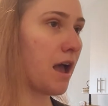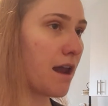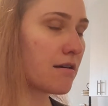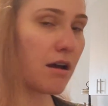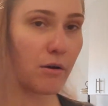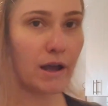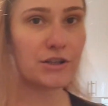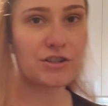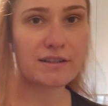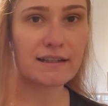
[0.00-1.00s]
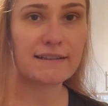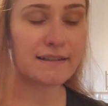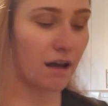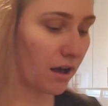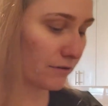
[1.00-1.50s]
I don't know, I just, it's
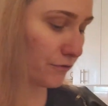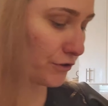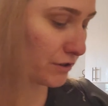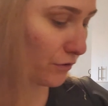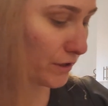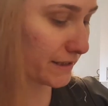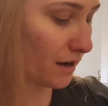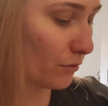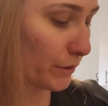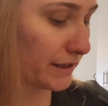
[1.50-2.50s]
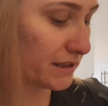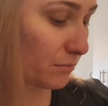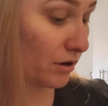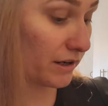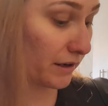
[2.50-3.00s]
not, first of all, it's not written to
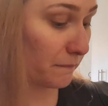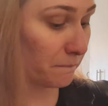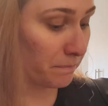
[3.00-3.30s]
market.